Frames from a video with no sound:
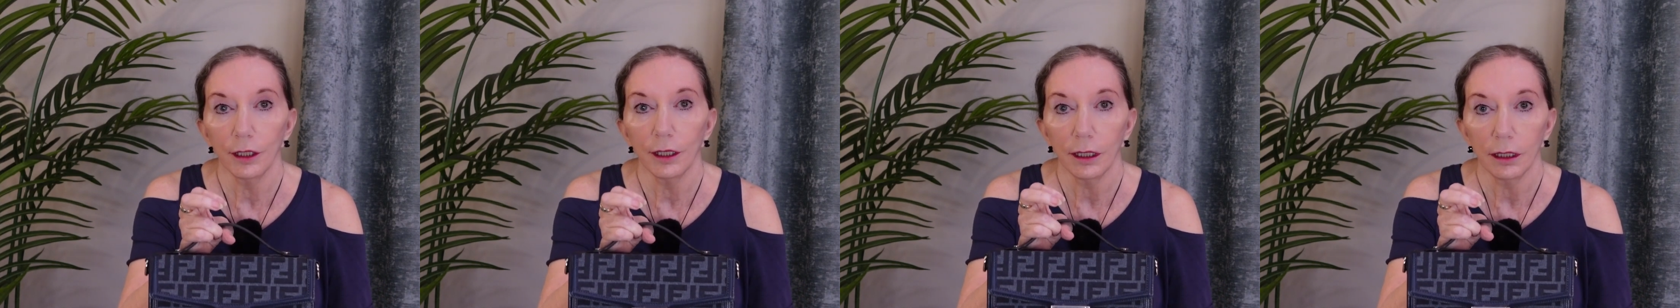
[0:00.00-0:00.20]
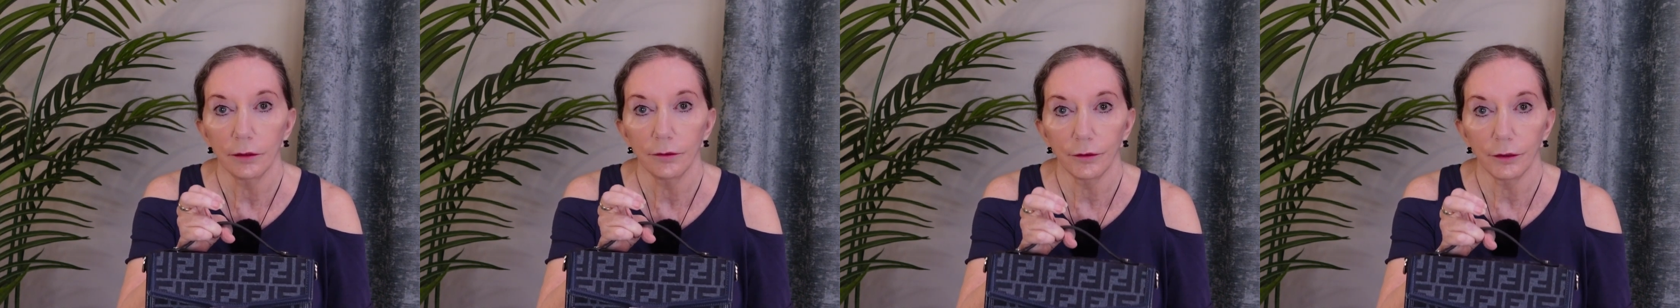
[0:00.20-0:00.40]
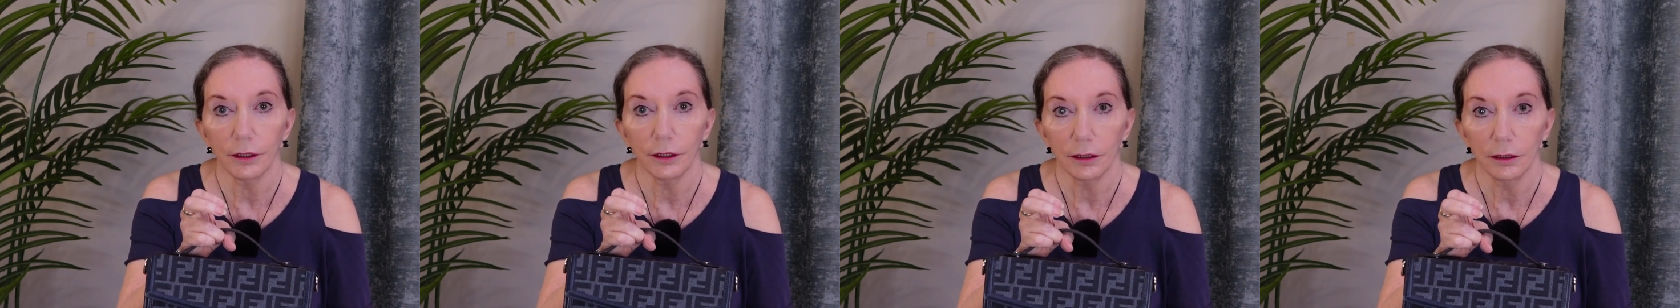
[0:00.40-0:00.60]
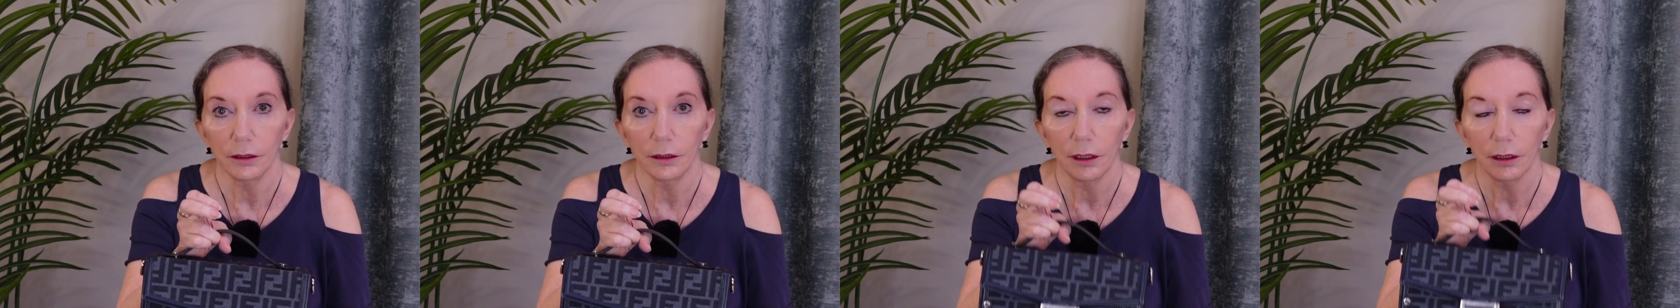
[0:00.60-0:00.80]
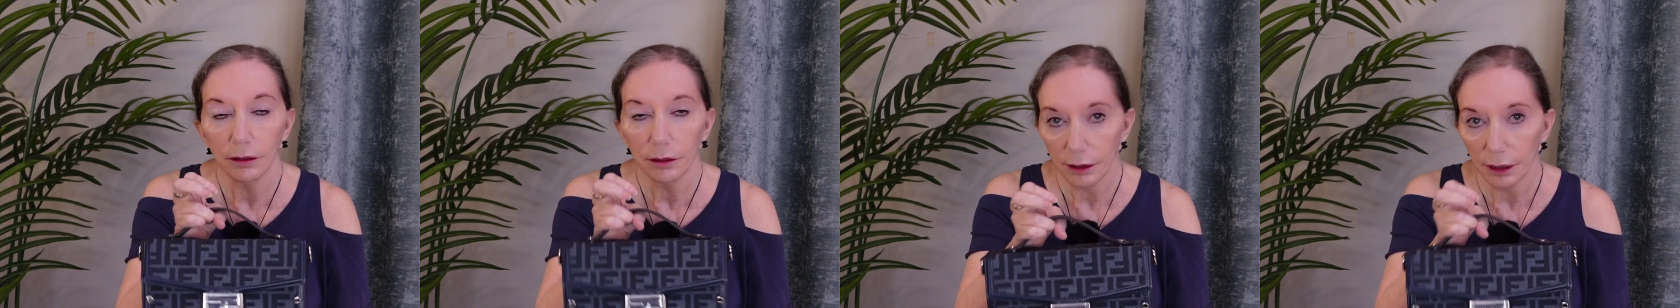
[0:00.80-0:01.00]
heavy,
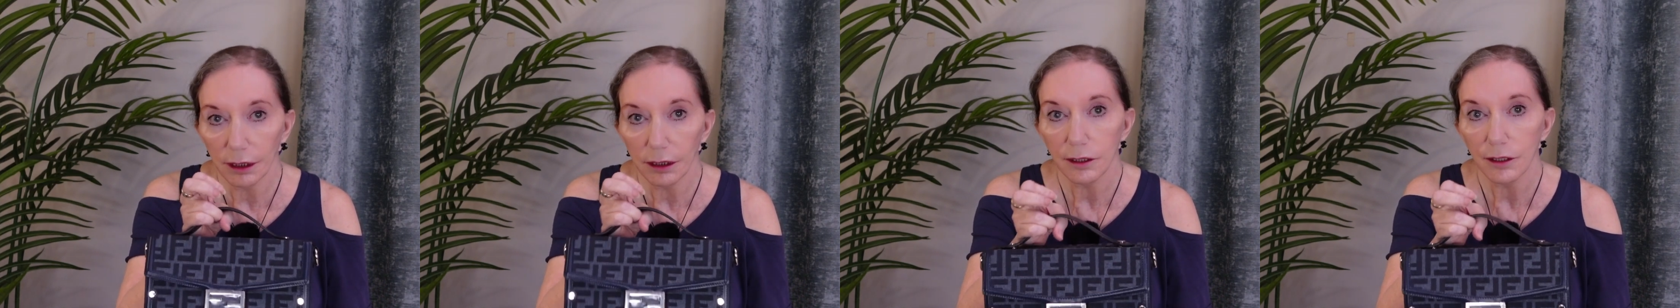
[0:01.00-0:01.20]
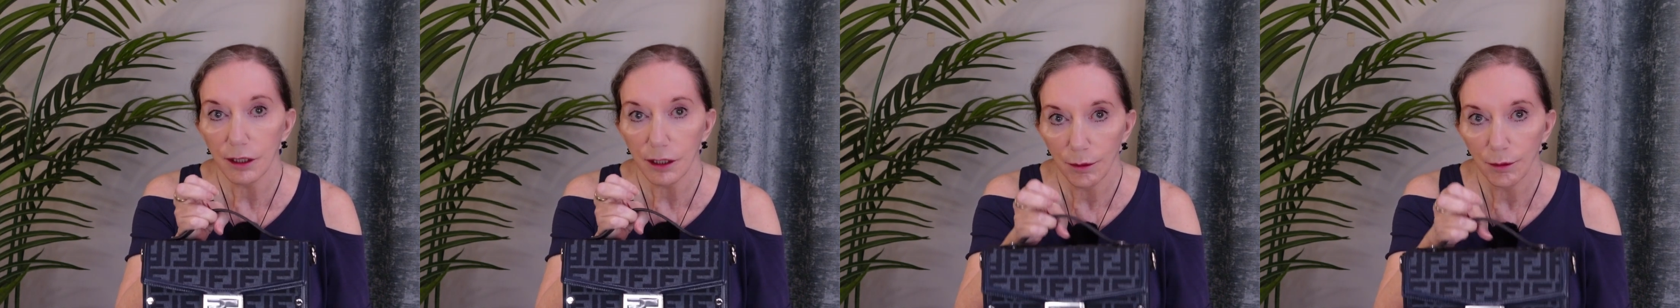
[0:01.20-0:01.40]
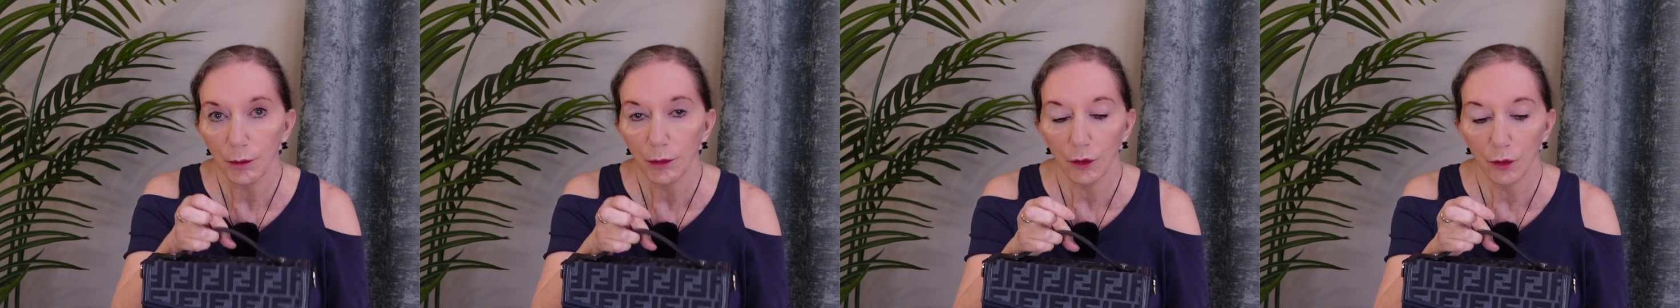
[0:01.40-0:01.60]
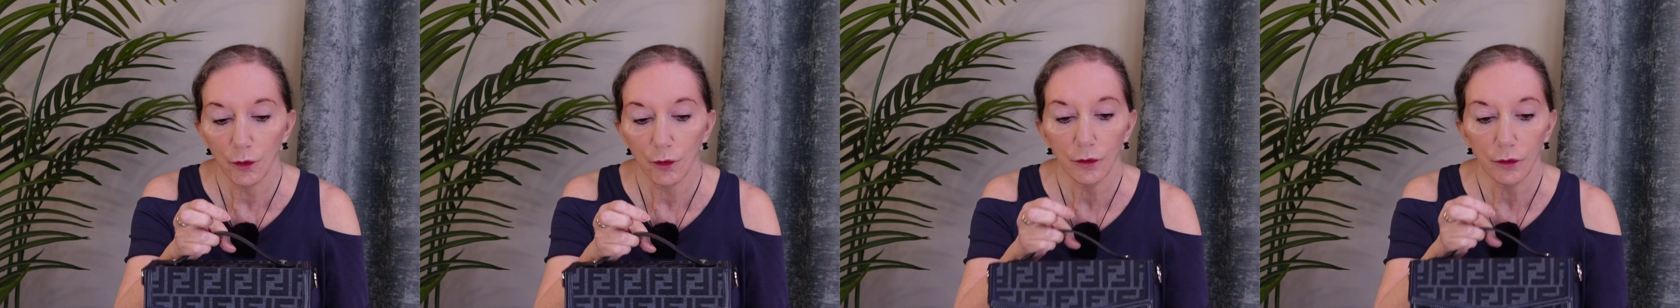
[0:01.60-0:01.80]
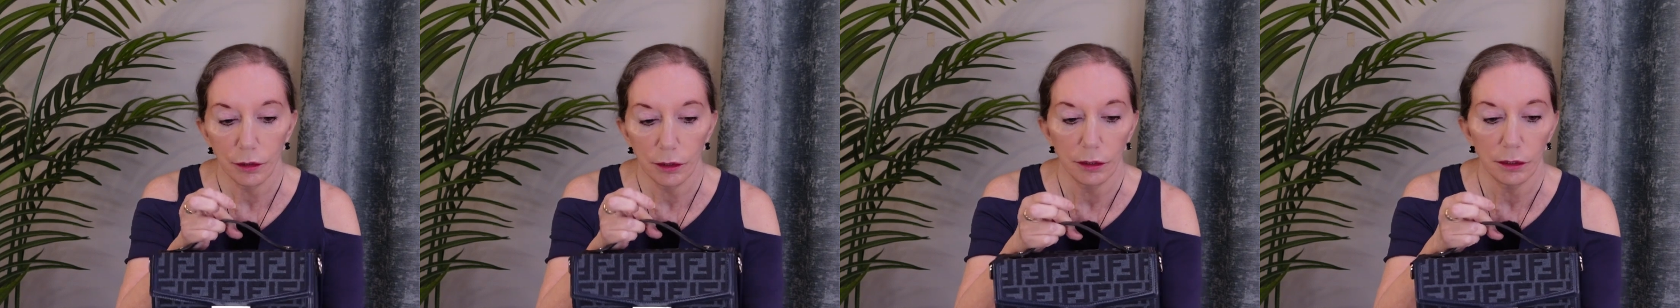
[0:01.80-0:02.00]
and that is
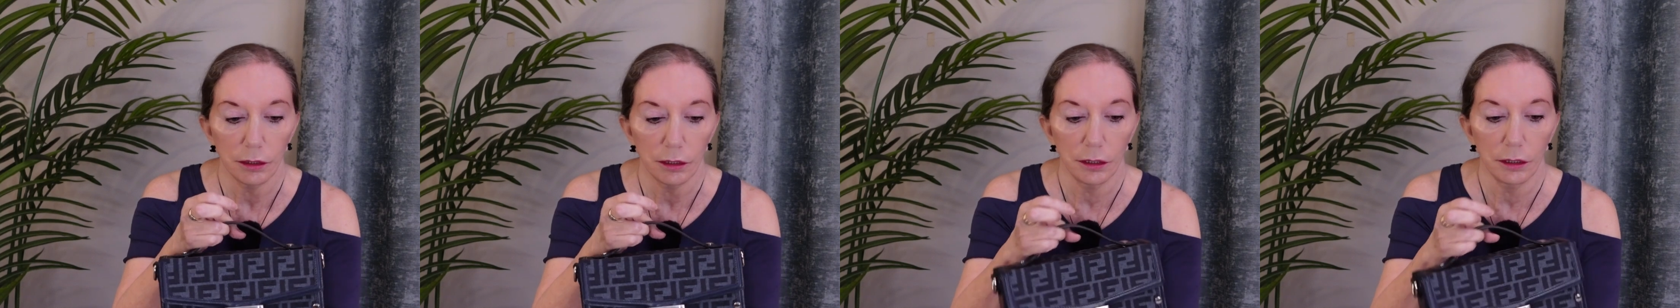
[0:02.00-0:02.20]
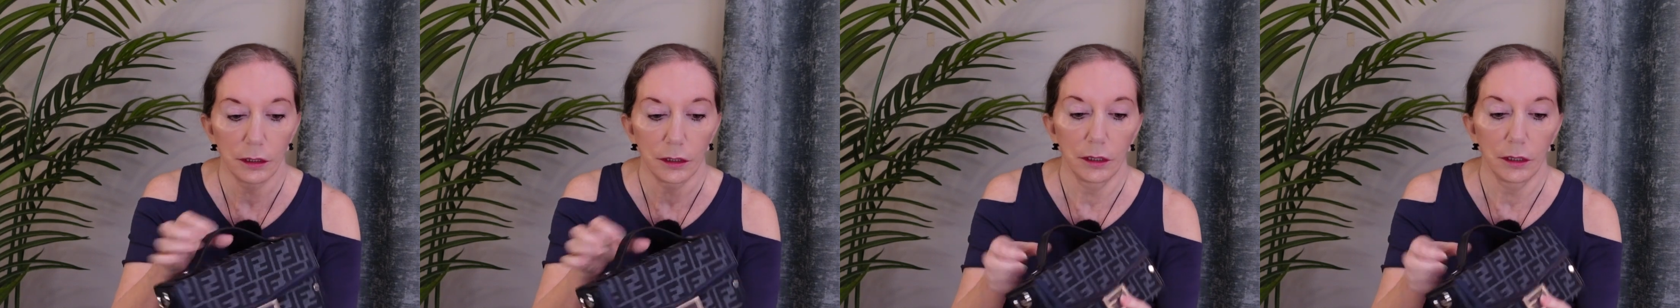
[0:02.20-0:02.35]
important.